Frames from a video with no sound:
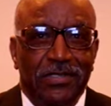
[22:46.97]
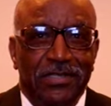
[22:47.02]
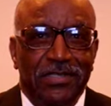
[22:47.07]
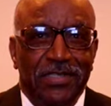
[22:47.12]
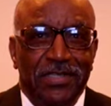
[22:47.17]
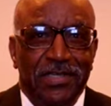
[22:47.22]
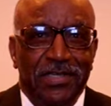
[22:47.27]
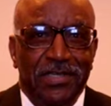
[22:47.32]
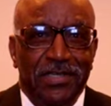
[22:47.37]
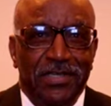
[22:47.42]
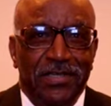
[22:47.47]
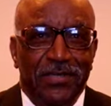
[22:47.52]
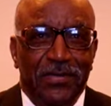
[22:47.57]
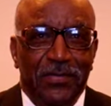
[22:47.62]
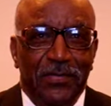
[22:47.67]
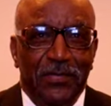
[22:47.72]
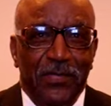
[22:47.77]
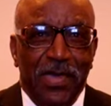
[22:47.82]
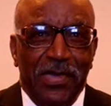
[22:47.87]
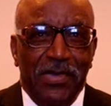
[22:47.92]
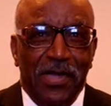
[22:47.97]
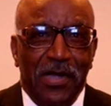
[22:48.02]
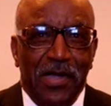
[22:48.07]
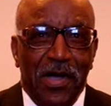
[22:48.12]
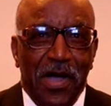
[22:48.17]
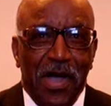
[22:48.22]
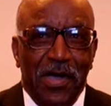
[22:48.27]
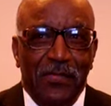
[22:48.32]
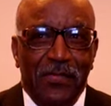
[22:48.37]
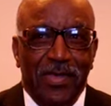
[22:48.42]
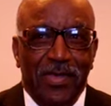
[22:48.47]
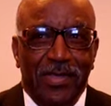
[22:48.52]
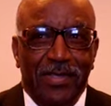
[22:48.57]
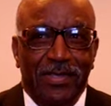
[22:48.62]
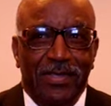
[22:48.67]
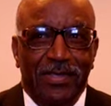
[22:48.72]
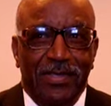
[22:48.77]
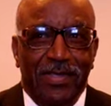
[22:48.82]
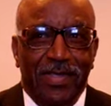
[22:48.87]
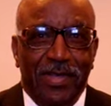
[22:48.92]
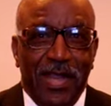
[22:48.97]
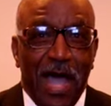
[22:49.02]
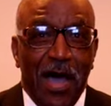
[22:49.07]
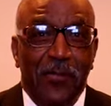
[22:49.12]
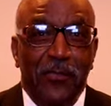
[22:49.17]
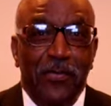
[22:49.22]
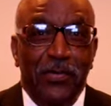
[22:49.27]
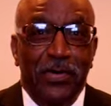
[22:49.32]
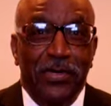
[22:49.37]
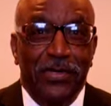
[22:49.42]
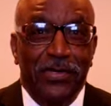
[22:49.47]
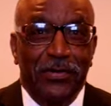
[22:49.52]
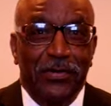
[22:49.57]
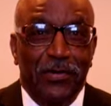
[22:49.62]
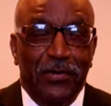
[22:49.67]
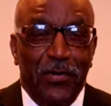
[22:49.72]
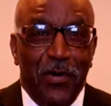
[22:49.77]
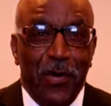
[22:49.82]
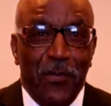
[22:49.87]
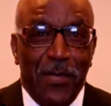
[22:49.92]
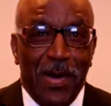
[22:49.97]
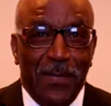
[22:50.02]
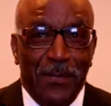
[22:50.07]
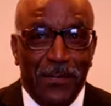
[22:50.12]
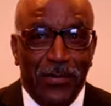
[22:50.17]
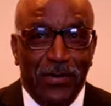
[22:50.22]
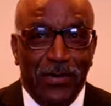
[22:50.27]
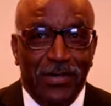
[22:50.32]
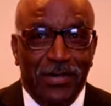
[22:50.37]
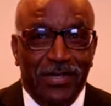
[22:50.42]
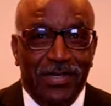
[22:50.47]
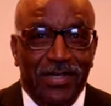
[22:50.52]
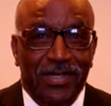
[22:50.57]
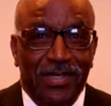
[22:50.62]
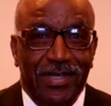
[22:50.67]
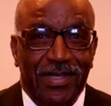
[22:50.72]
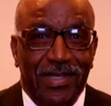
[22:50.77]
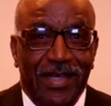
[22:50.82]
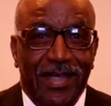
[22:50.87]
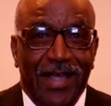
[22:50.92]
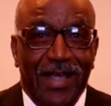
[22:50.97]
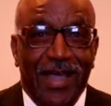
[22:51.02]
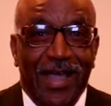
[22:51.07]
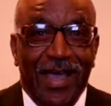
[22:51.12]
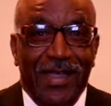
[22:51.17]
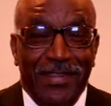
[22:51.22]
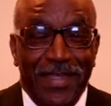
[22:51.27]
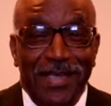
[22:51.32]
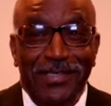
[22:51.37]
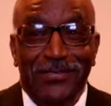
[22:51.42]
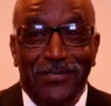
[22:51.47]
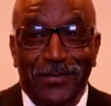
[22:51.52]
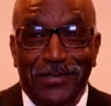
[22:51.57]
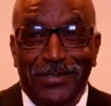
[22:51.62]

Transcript: could she make a comment, and I'll put it on my book. Okay. And